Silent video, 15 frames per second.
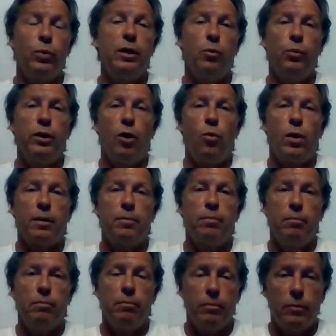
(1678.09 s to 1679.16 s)
We don't want
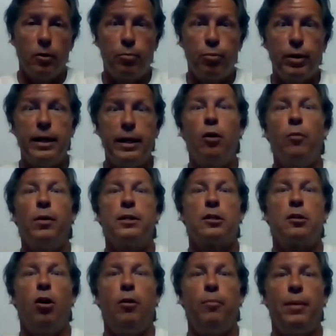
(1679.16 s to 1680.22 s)
to breed a whole bunch
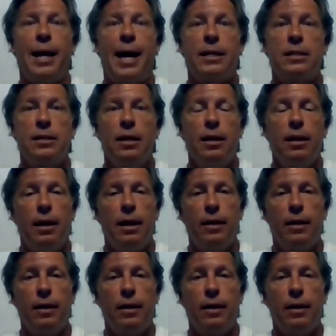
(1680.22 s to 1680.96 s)
of tall plants